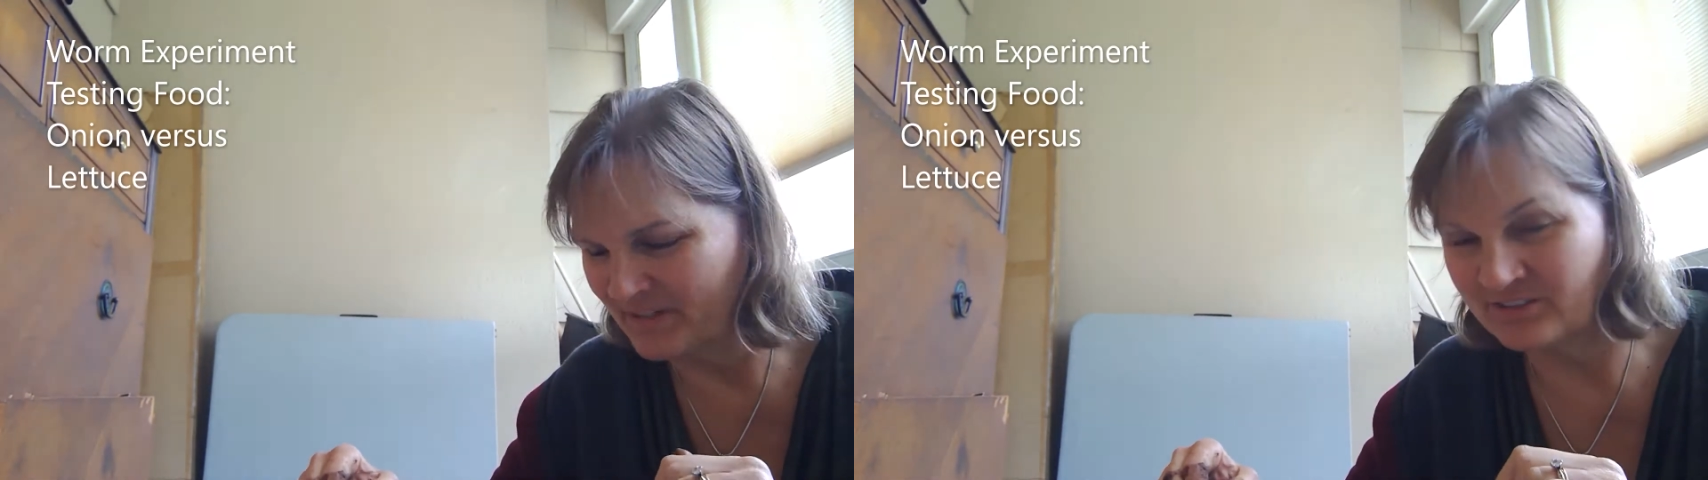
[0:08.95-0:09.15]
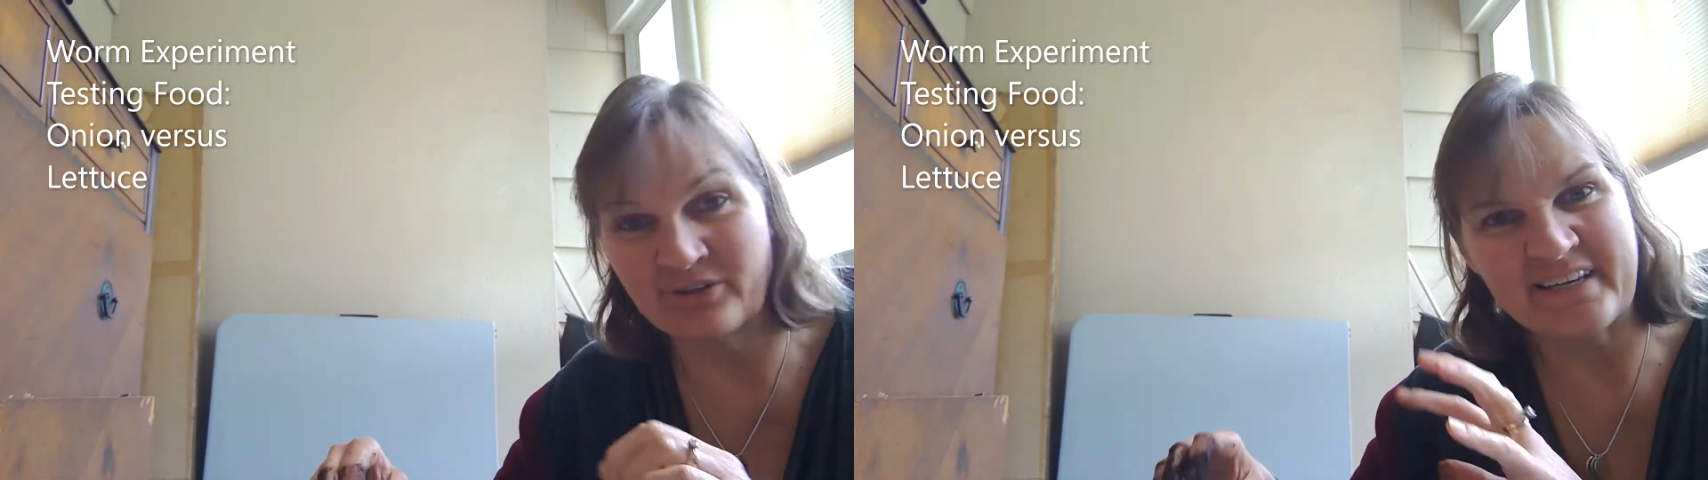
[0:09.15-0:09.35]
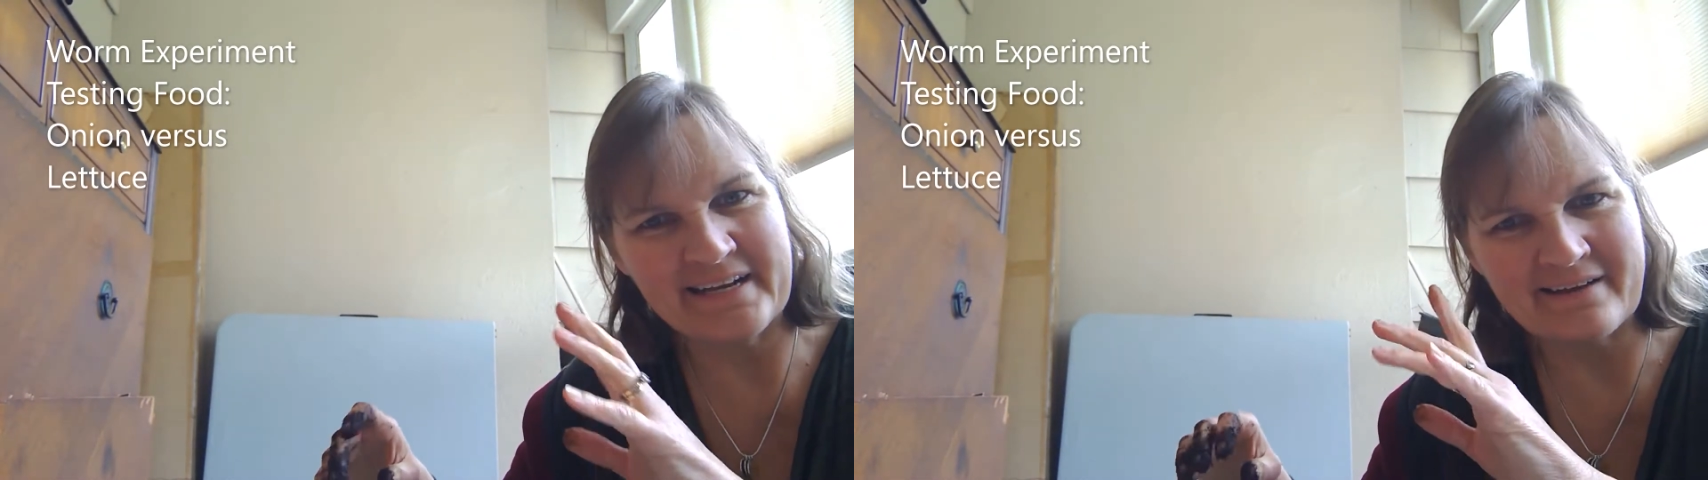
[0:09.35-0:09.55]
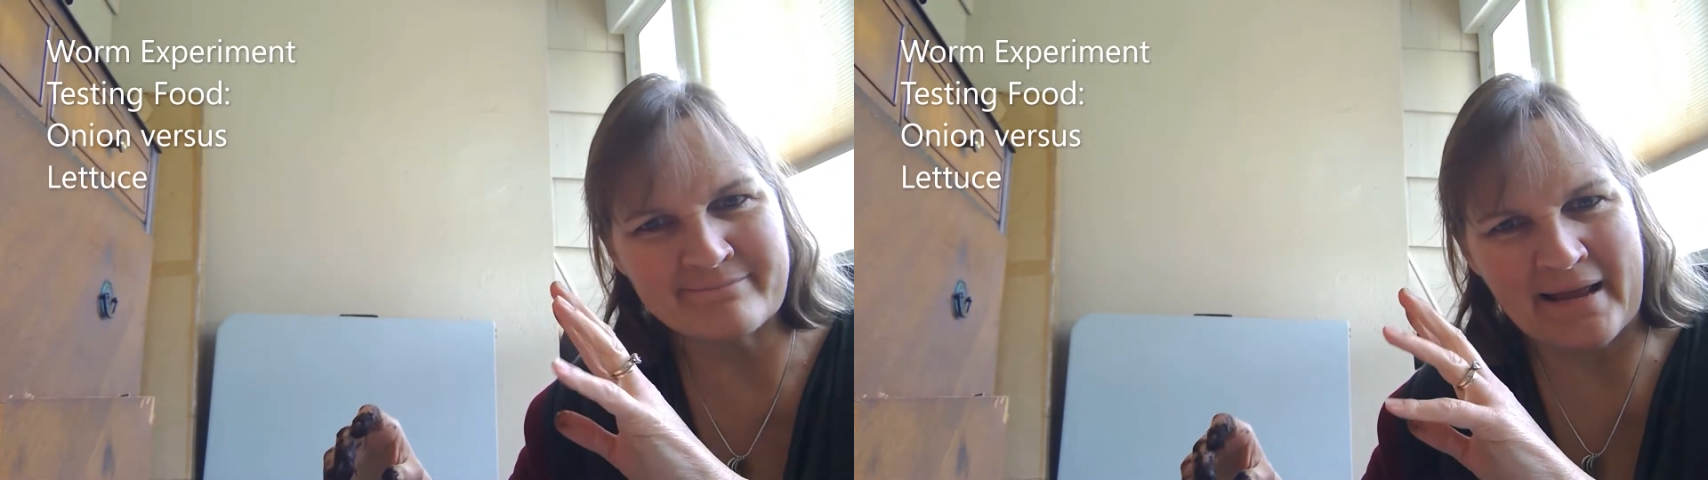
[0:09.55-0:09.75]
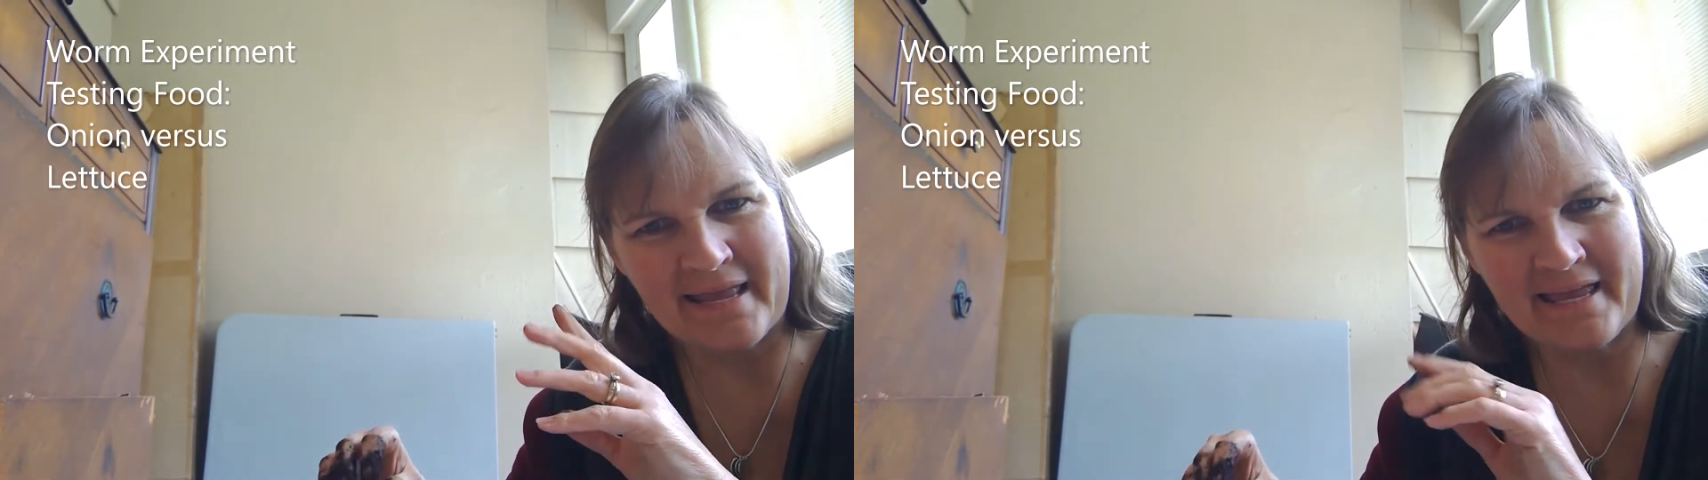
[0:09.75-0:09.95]
so I can have
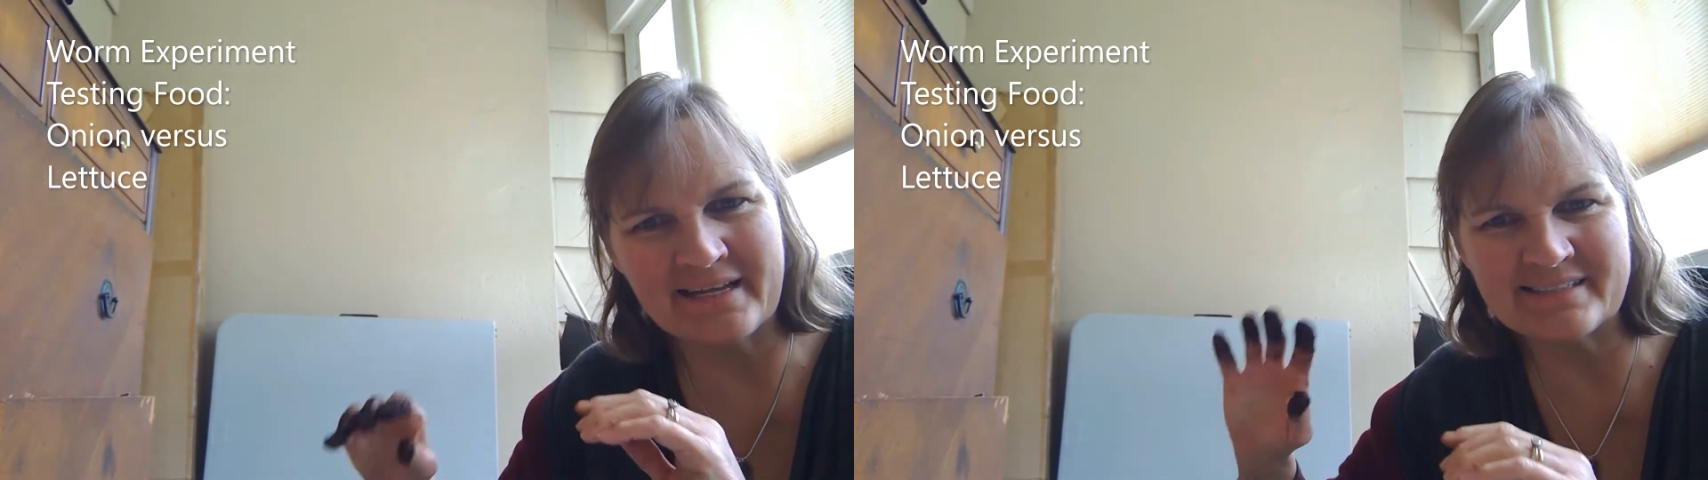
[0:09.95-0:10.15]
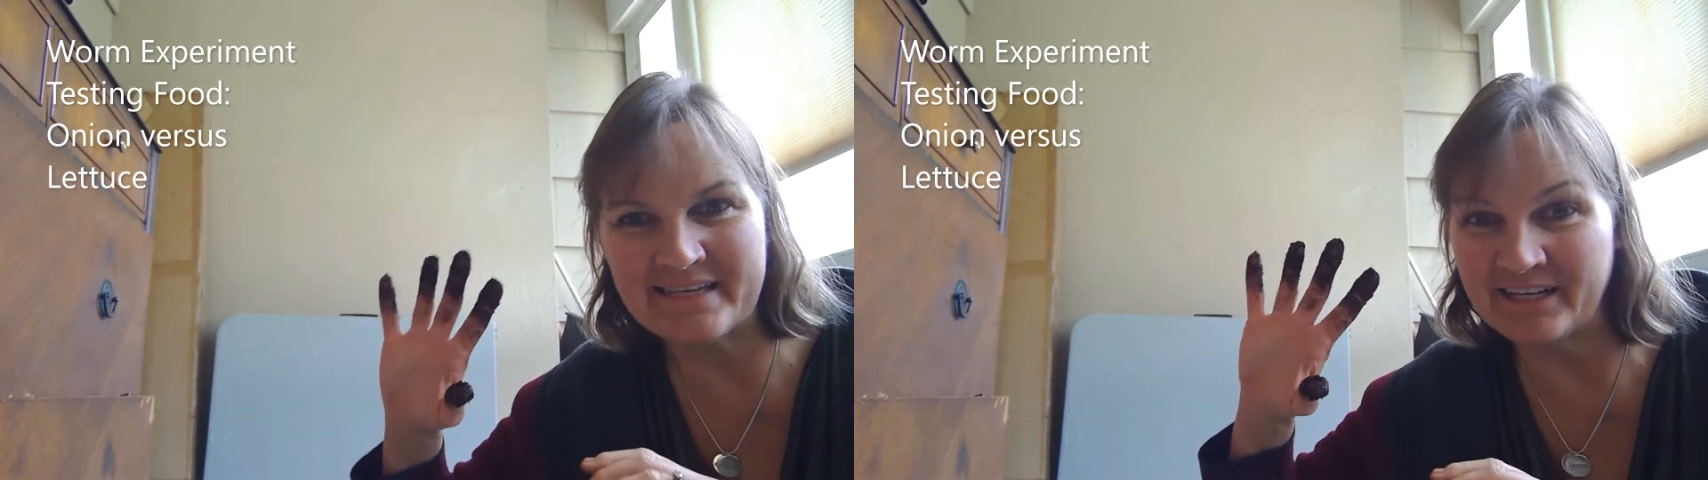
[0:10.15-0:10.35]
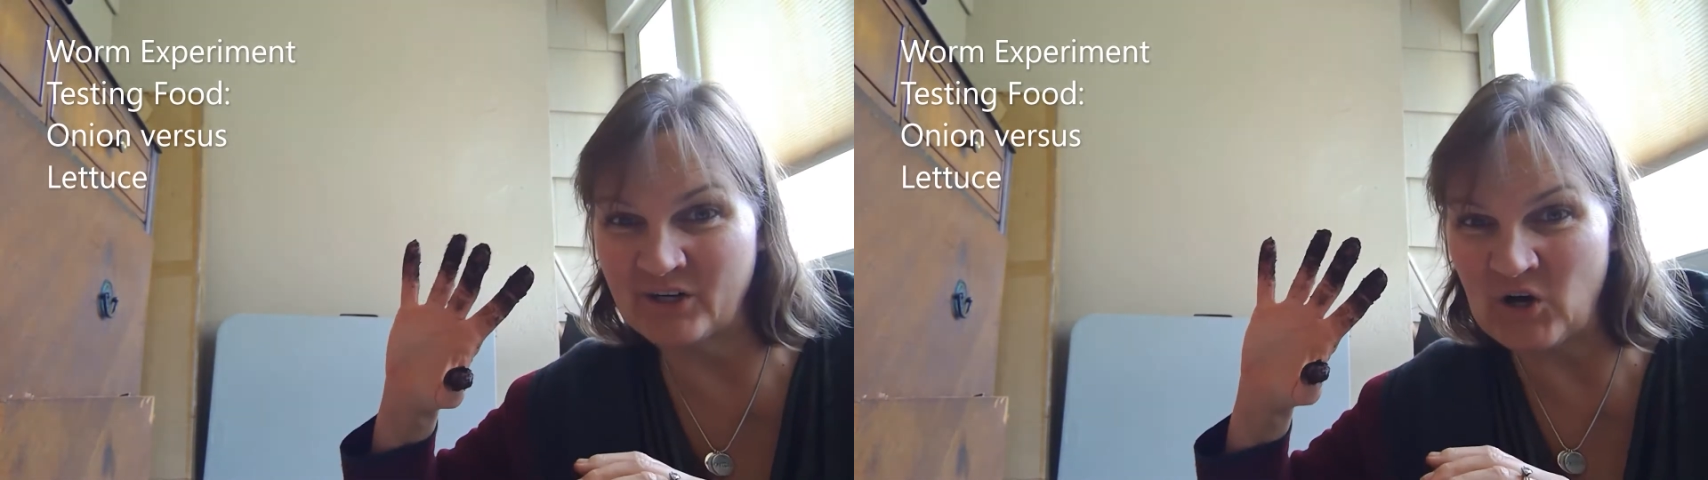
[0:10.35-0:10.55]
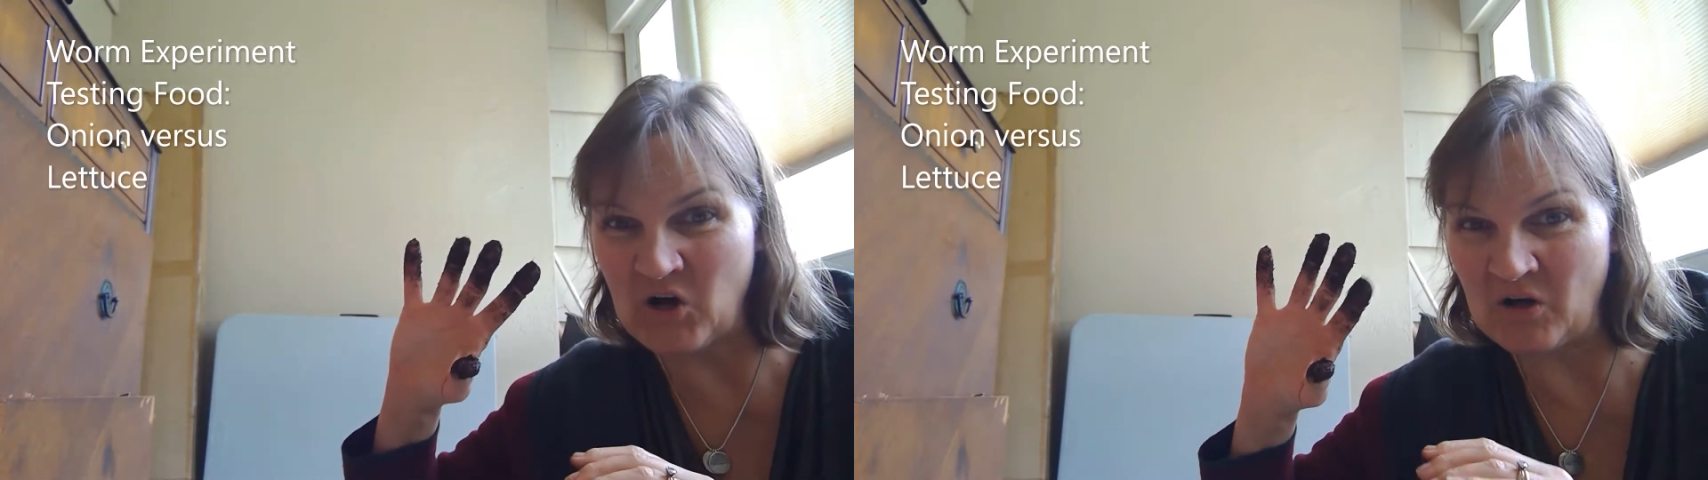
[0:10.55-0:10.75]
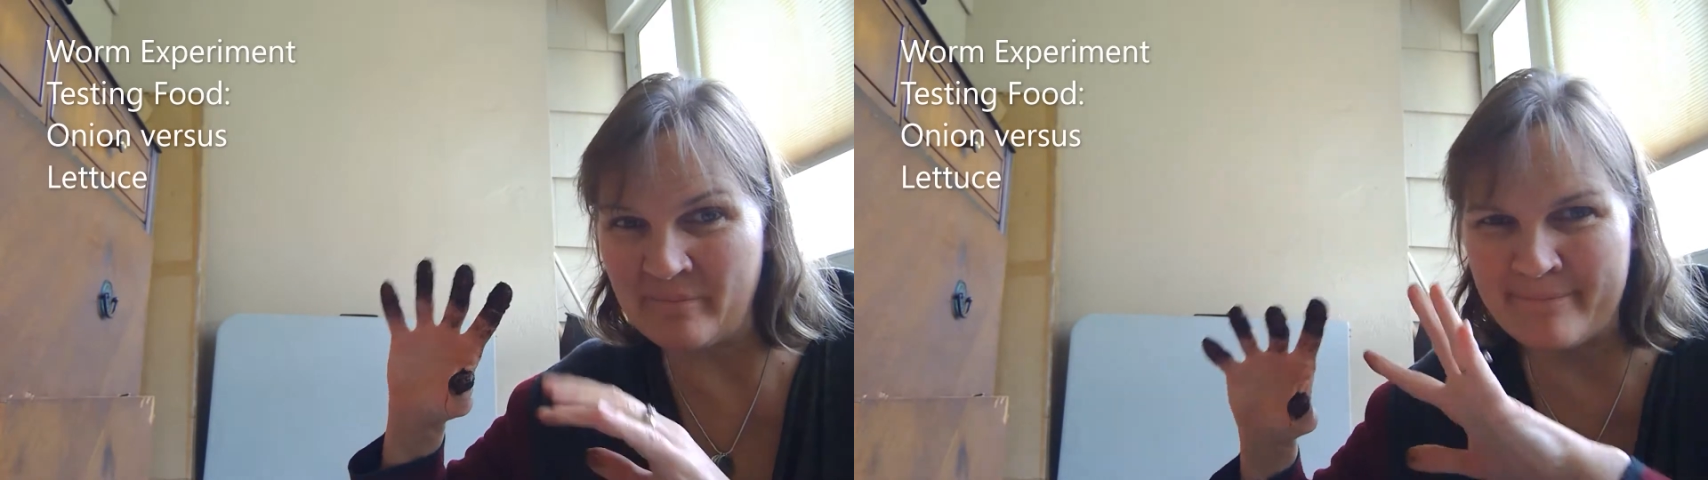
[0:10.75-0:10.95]
my hands getting all